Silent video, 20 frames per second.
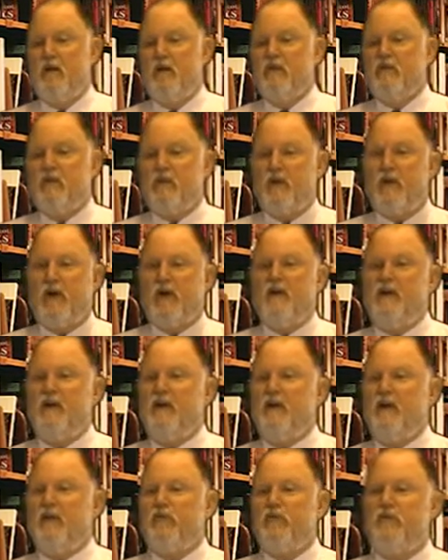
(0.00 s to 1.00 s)
So in
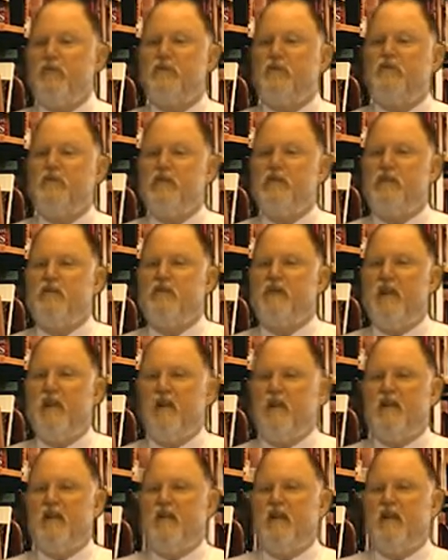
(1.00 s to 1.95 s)
1983, Sears had a